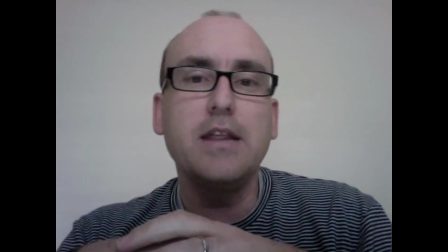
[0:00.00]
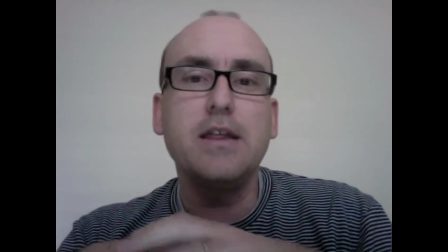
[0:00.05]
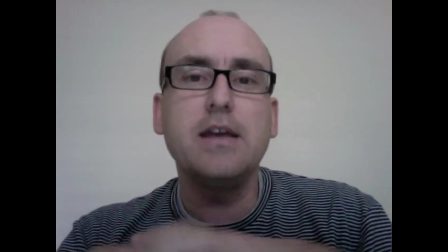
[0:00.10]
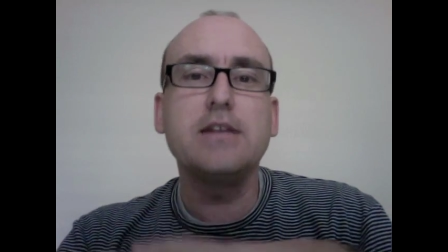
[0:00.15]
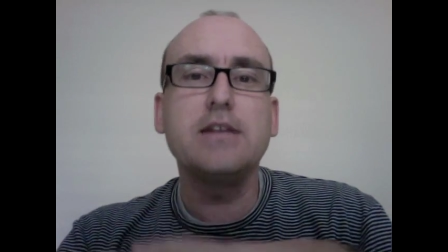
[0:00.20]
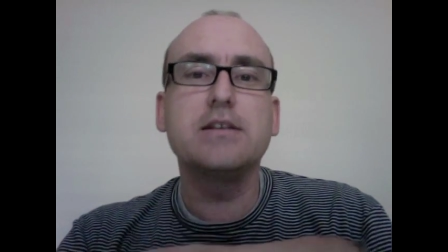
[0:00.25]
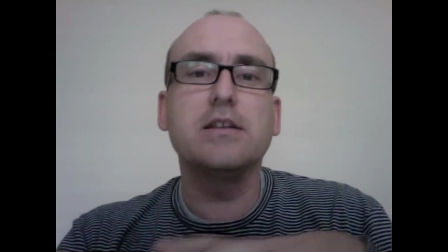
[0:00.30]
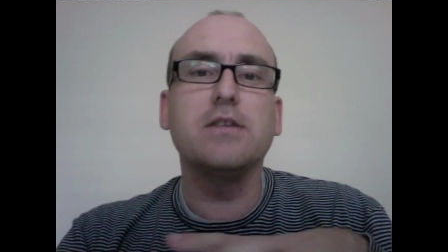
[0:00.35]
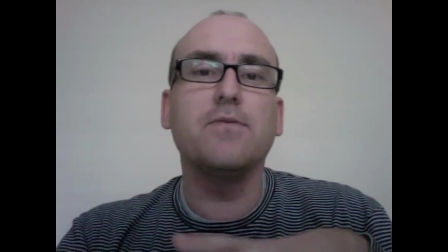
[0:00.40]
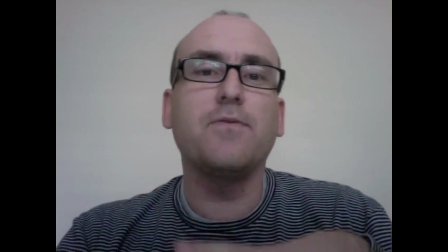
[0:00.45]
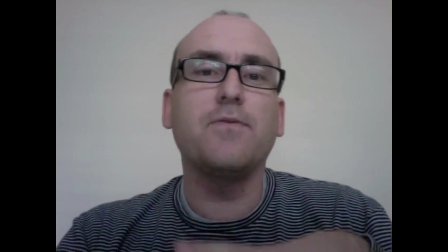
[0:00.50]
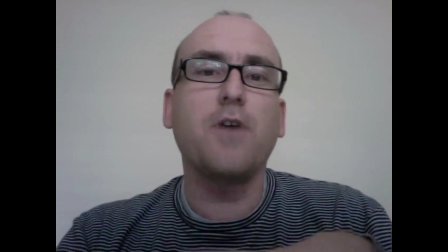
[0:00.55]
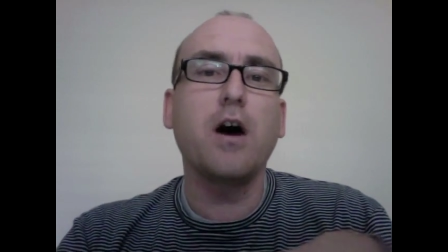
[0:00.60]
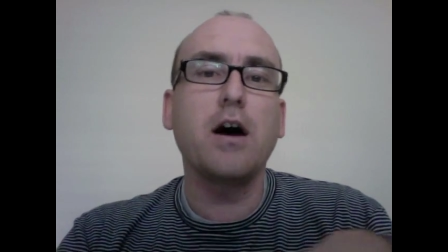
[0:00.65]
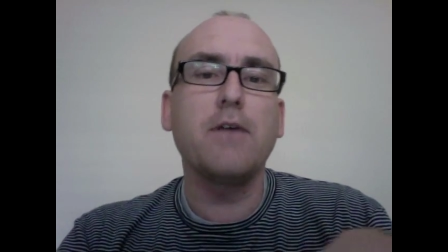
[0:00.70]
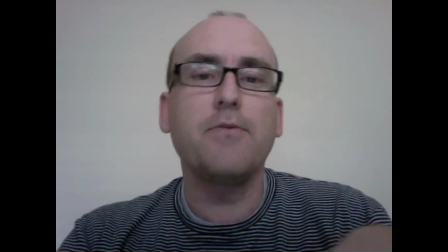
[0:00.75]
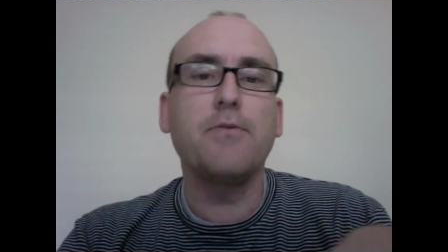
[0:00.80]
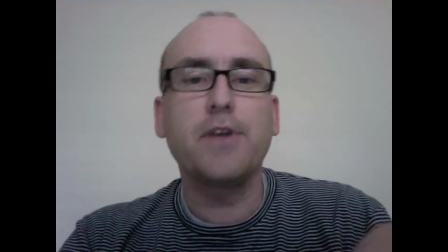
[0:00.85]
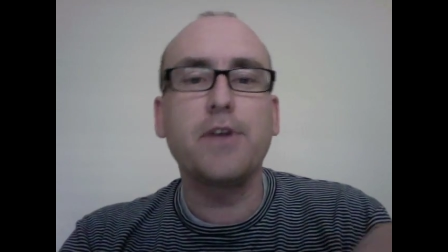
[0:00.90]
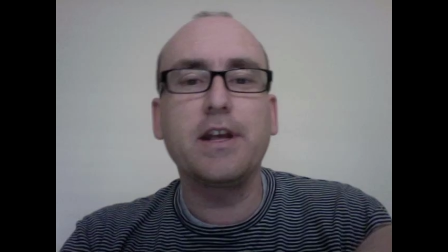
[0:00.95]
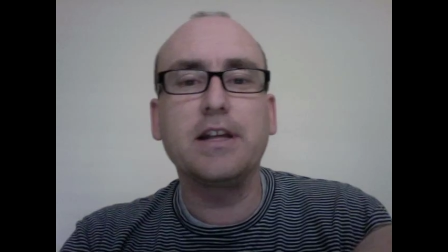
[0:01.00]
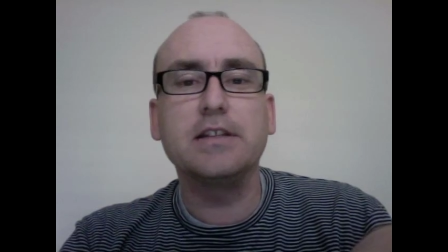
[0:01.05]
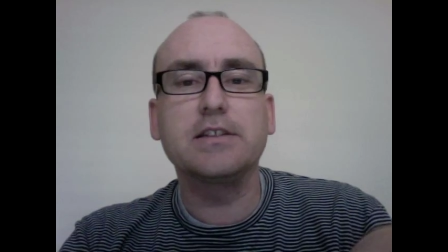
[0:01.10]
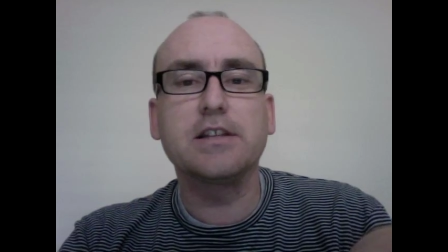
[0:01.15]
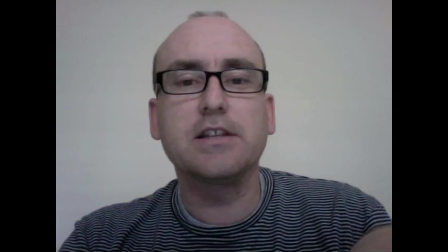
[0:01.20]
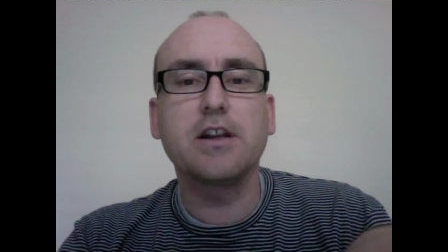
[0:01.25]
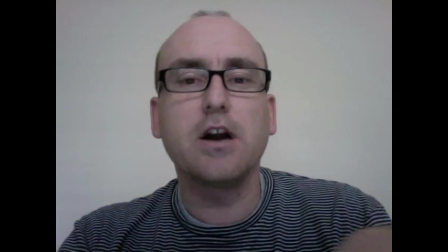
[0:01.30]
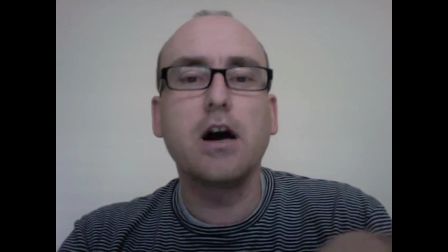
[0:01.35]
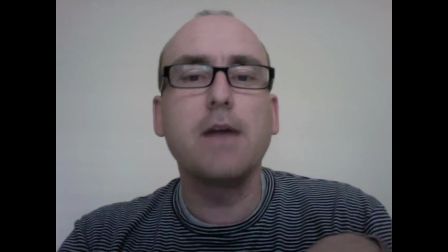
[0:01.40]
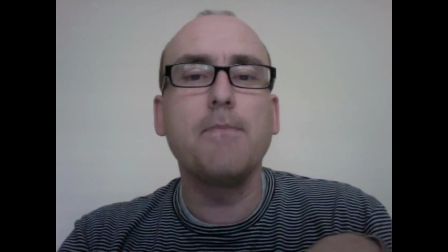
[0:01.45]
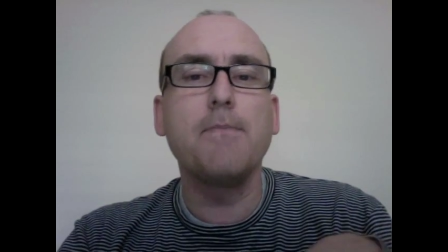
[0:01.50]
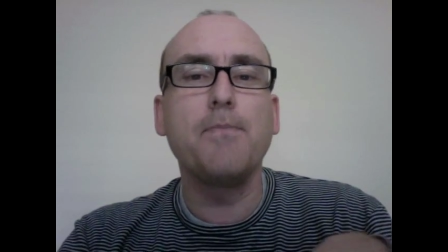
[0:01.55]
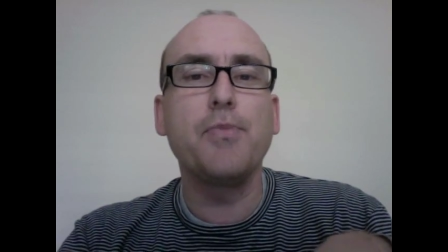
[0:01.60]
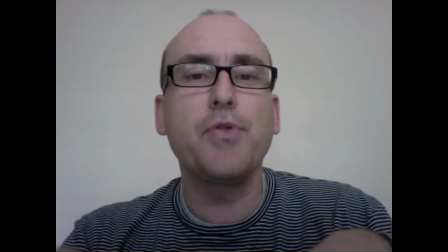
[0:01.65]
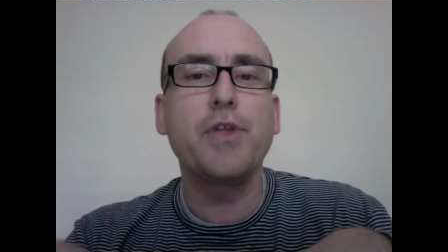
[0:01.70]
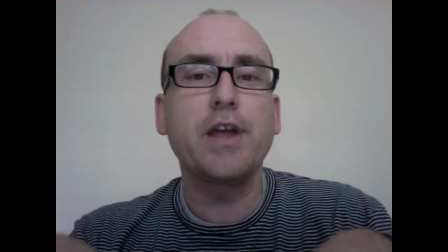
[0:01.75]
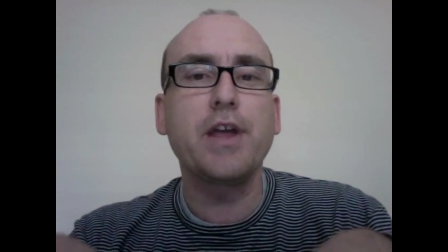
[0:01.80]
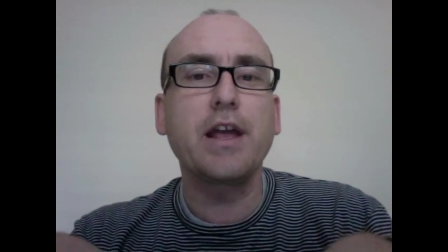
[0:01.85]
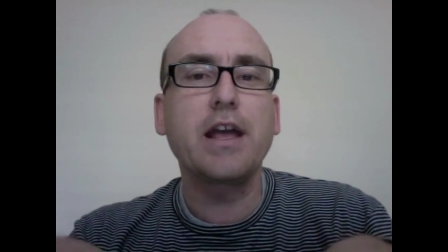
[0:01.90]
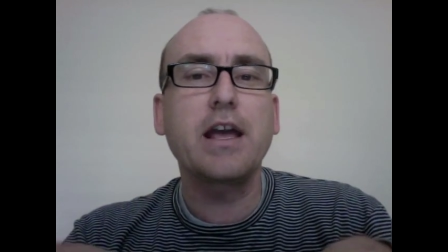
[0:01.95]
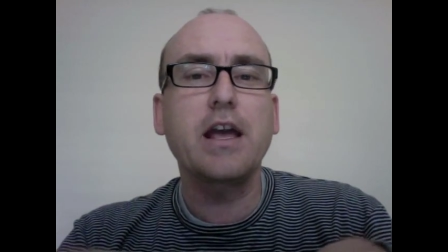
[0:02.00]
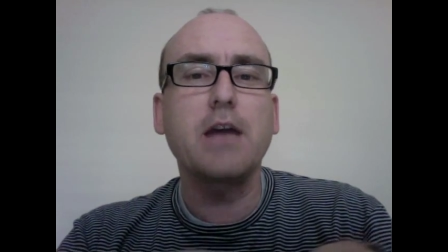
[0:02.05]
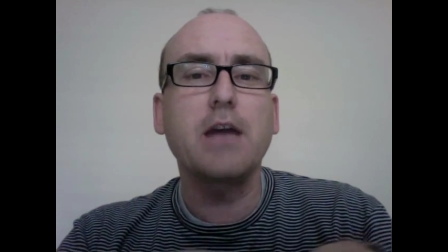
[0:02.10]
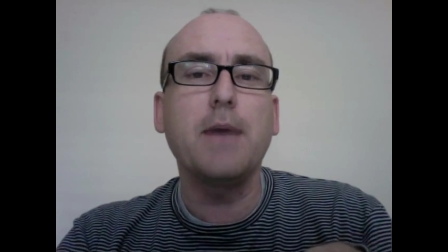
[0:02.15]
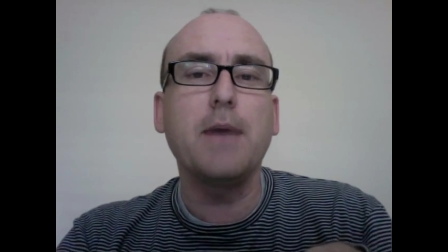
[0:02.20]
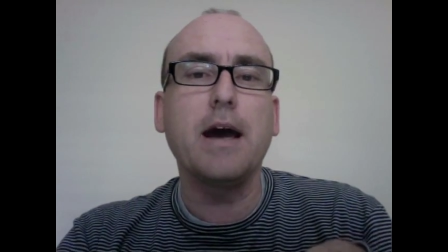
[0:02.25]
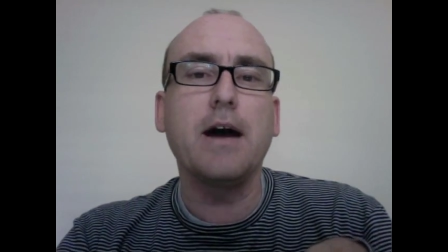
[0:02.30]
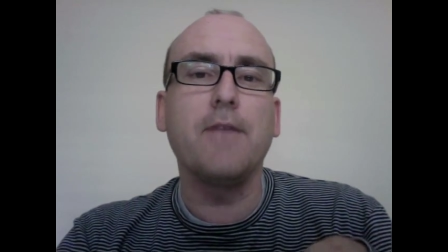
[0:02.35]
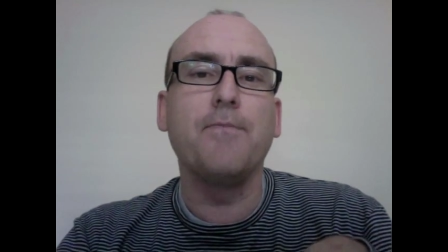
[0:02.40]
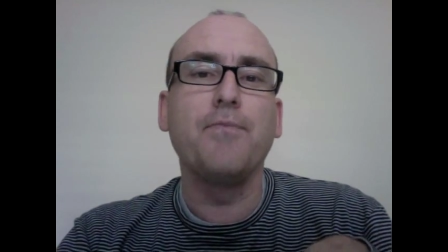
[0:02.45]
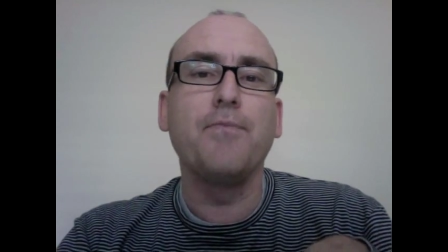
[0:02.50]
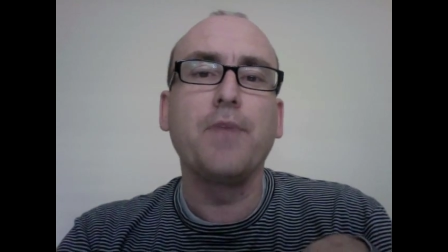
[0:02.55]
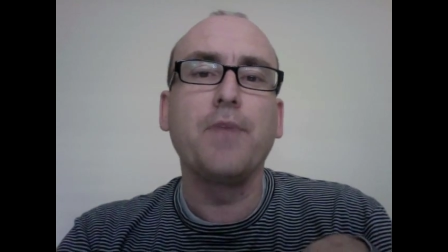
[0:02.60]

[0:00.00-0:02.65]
these are the 5 things that I'm thinking about.